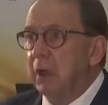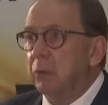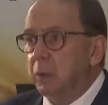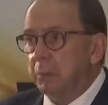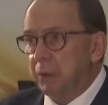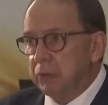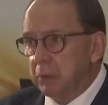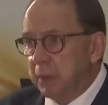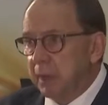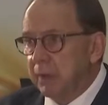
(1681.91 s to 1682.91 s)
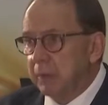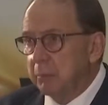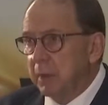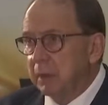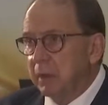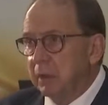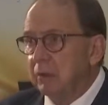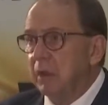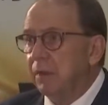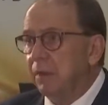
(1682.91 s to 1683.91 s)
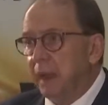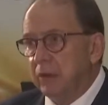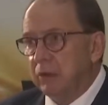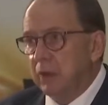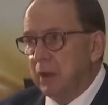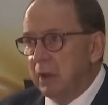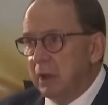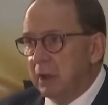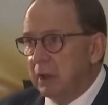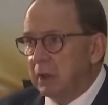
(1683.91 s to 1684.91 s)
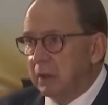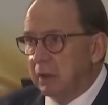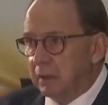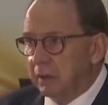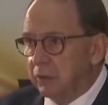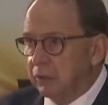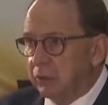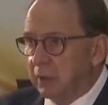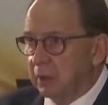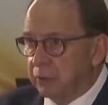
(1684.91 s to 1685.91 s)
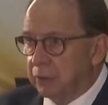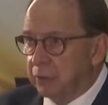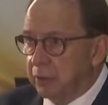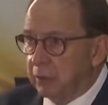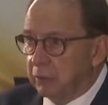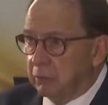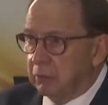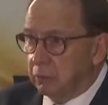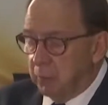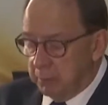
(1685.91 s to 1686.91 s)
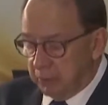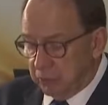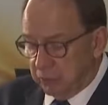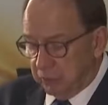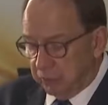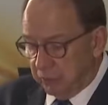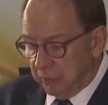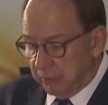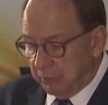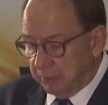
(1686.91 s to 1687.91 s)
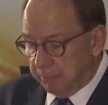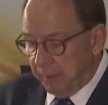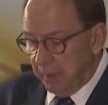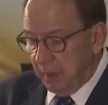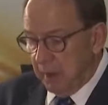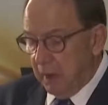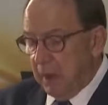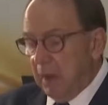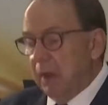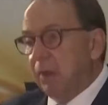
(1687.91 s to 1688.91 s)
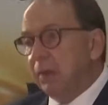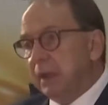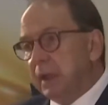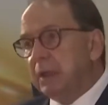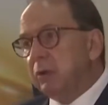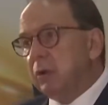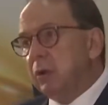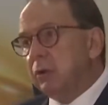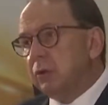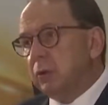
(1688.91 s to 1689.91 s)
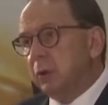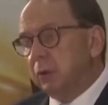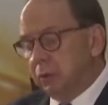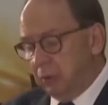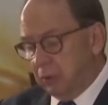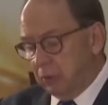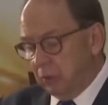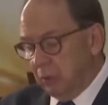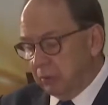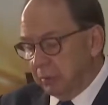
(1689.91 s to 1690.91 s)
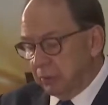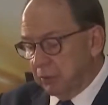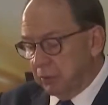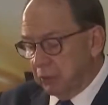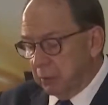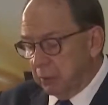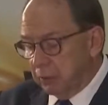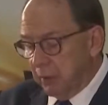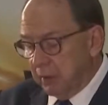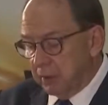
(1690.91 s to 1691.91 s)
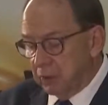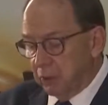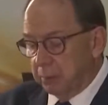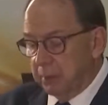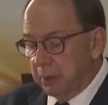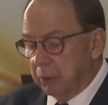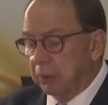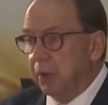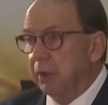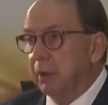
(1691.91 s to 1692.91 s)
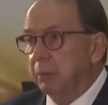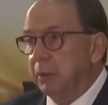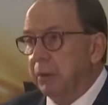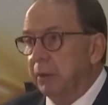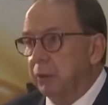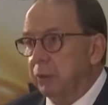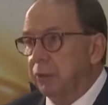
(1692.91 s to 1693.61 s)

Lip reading: and we must obey that mandate. And that is our duty, and we must fulfill it. The legal consequences of Mr. Zuma's failure to appear will no doubt be dealt with